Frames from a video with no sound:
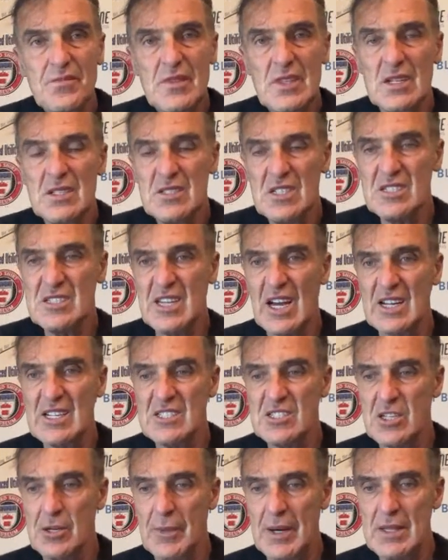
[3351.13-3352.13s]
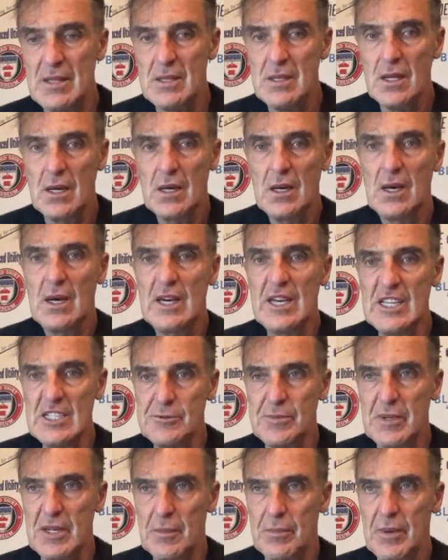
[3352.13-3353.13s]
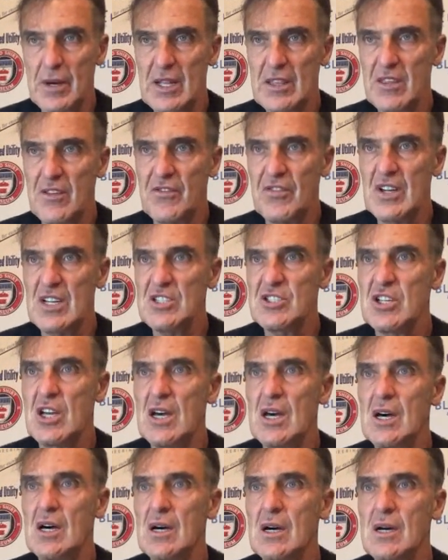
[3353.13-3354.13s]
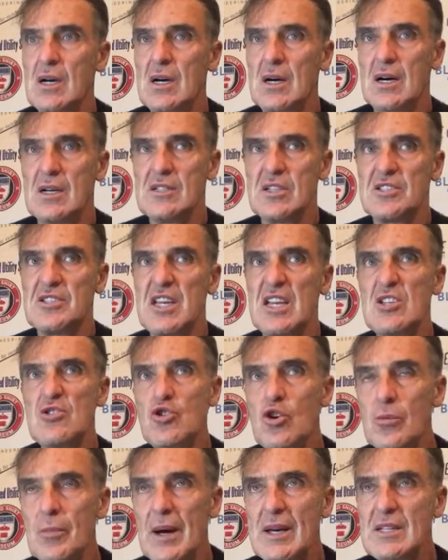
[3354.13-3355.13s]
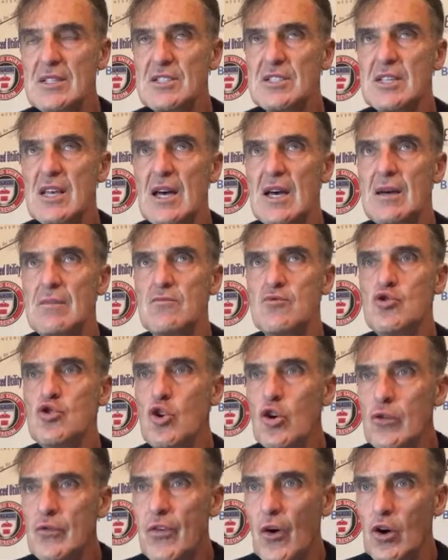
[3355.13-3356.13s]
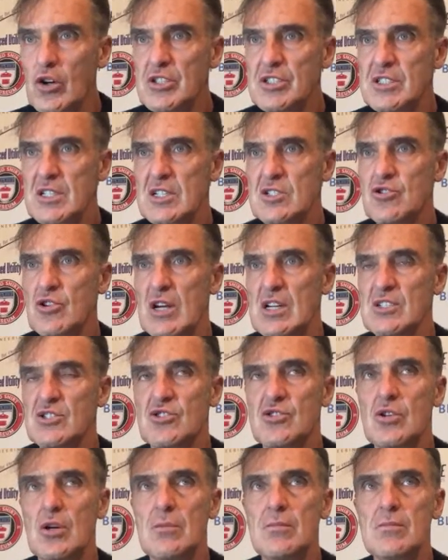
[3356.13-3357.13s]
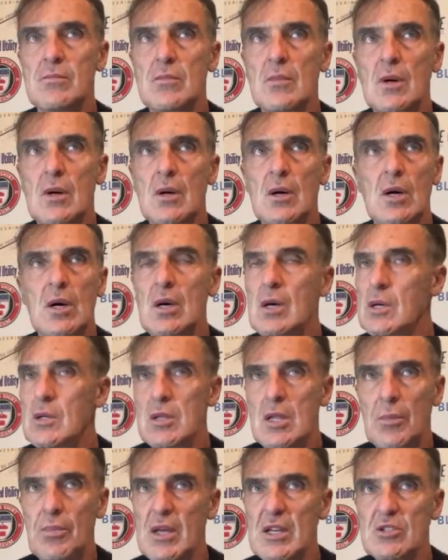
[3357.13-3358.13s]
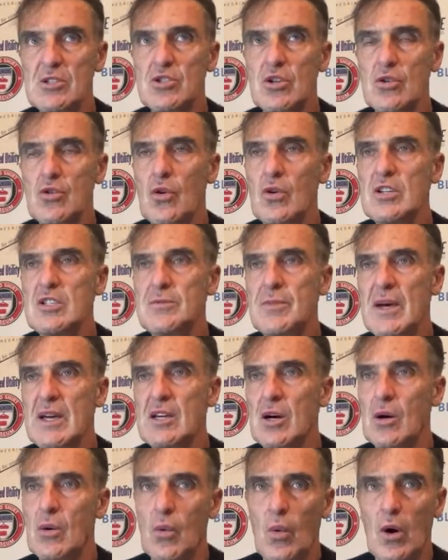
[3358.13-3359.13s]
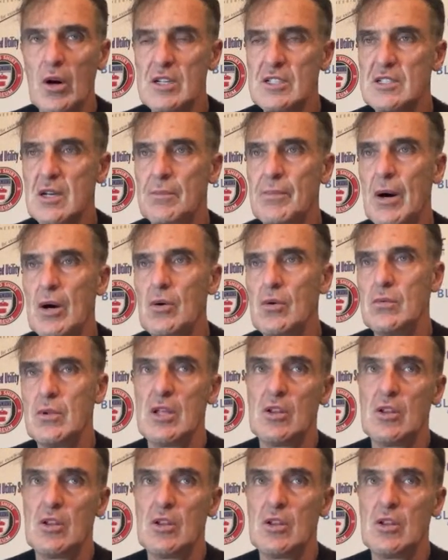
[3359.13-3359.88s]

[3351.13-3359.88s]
since Carrick's come in, he's been a breath of fresh air. As I say, new mindset, new voice in the dressing room. The players don't know his makeup, what he's about. They